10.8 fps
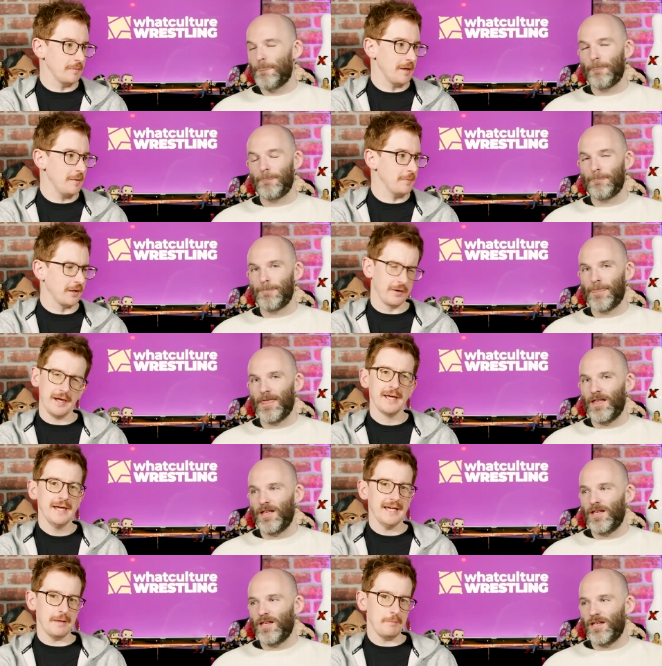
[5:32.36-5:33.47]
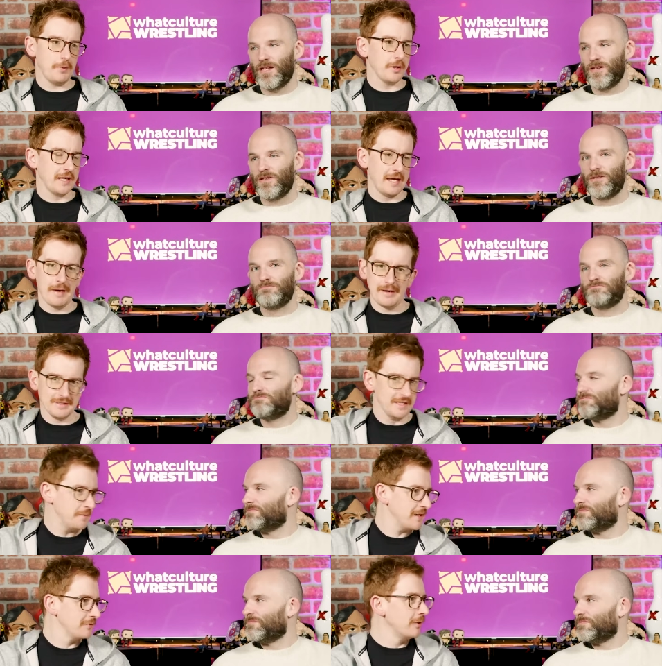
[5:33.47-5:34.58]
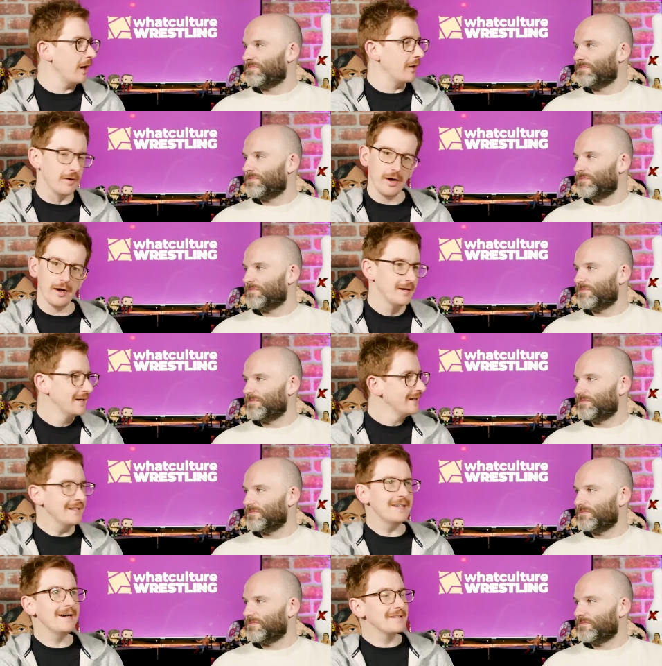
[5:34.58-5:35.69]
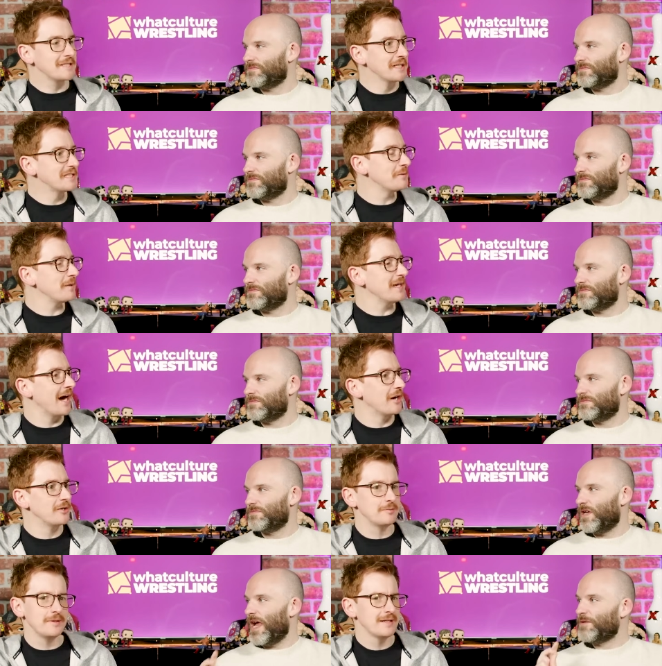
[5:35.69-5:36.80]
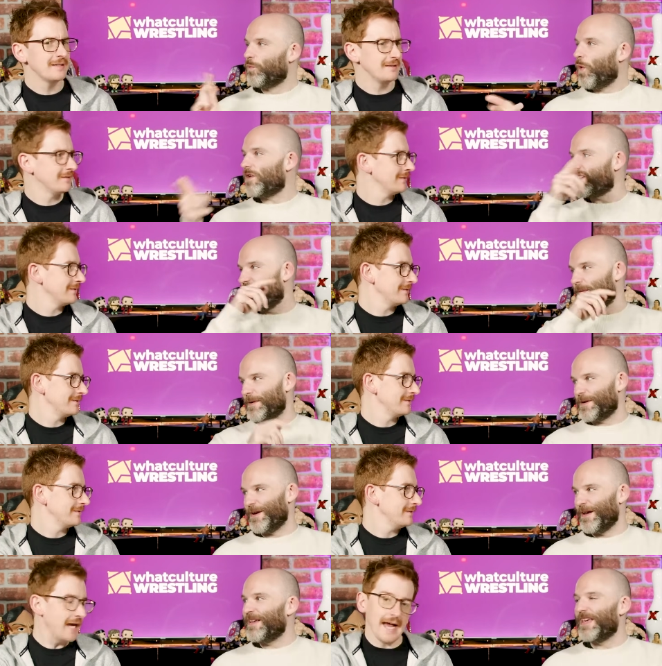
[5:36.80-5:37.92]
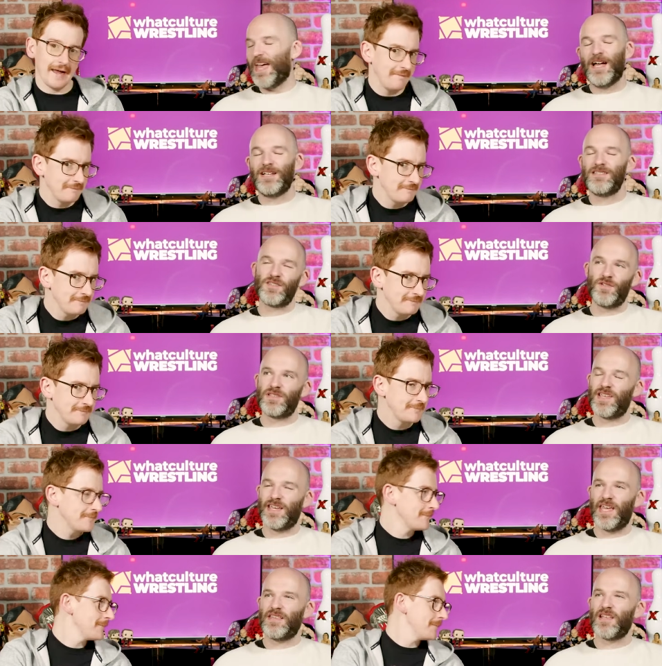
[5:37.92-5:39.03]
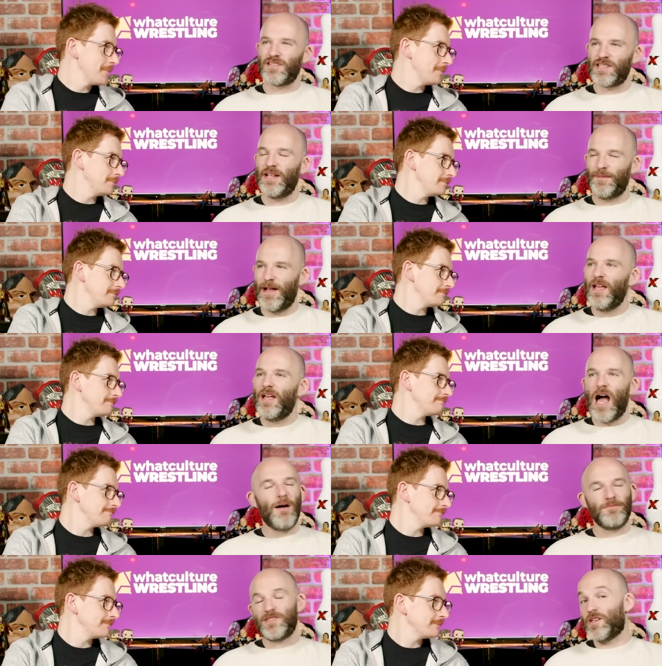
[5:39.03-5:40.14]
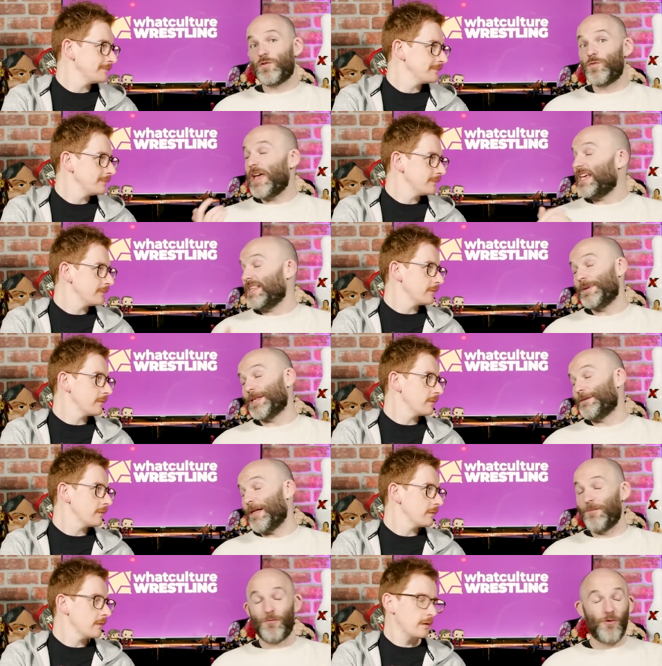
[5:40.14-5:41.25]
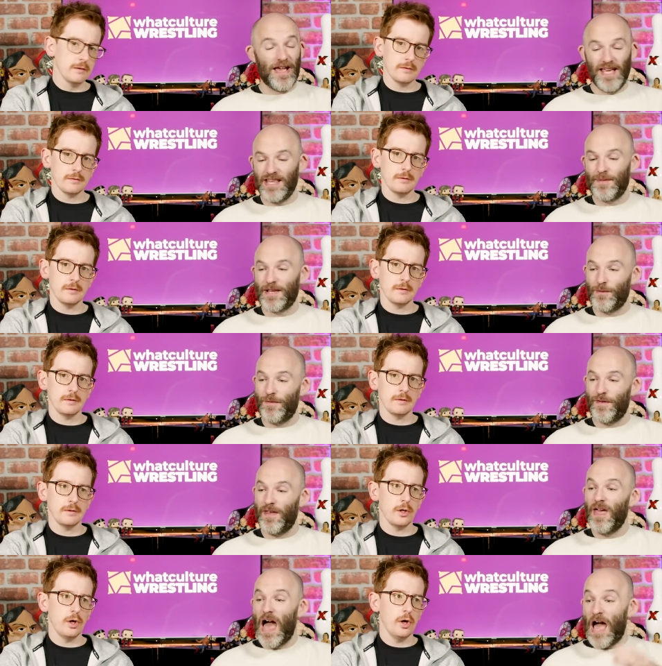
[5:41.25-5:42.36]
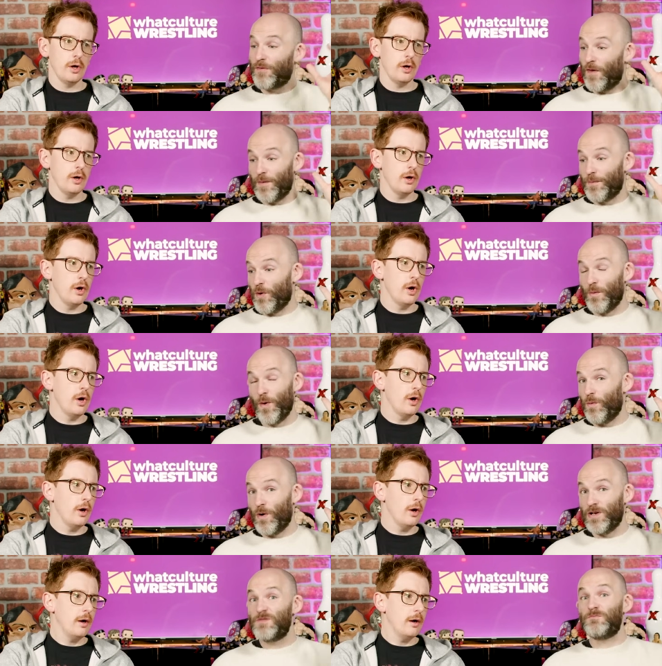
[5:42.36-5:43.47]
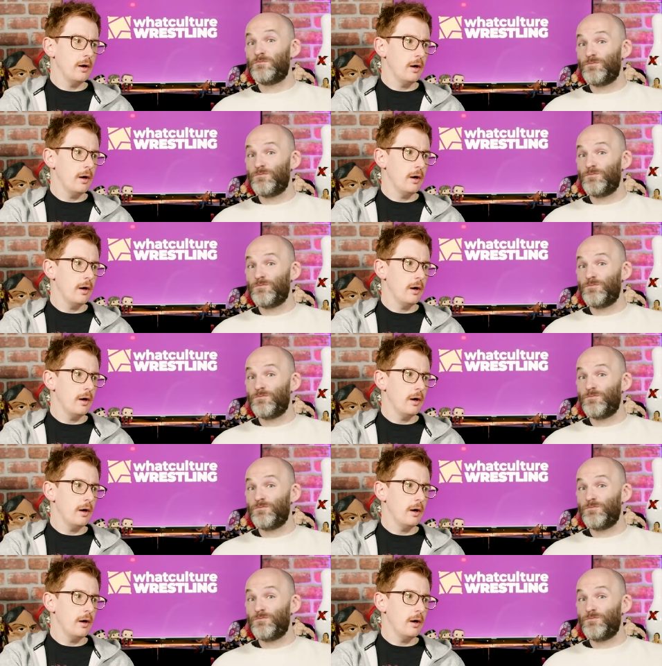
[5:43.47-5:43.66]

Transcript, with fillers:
Speaker 1: him a hypocrite, and then Punk came out and did a big rah rah, oh, it's good to be home. And was a hypocrite. Yeah. Yeah.
Speaker 2: So it's like, it does kind of matter. I'm still right in the middle. I'm right in the middle with it. I thought the promo was